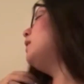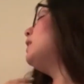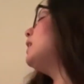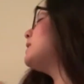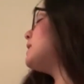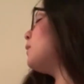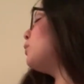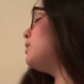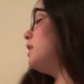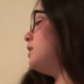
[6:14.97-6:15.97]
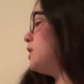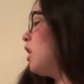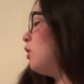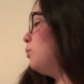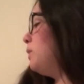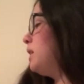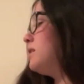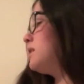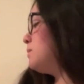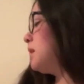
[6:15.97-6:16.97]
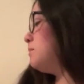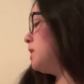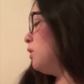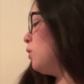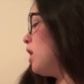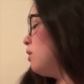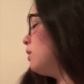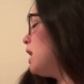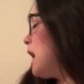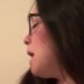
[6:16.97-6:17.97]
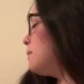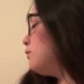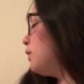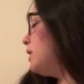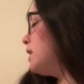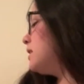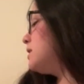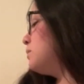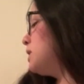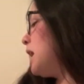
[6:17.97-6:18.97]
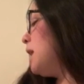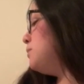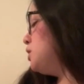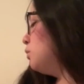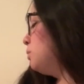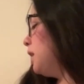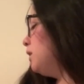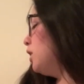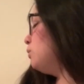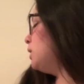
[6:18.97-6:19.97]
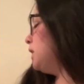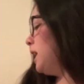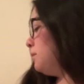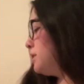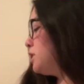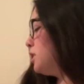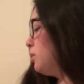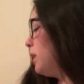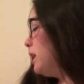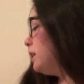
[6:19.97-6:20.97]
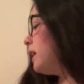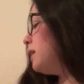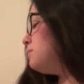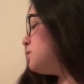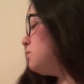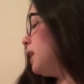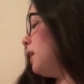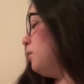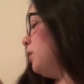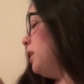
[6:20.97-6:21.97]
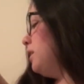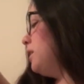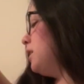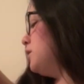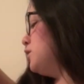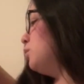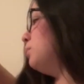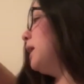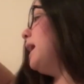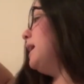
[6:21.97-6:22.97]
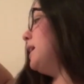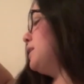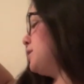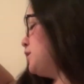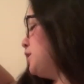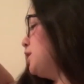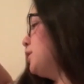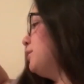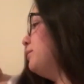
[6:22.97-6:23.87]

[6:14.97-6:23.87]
Except when they don't, because sometimes they will. I'm afraid that sometimes you'll play lonely games too, games you can't win because you'll play against you.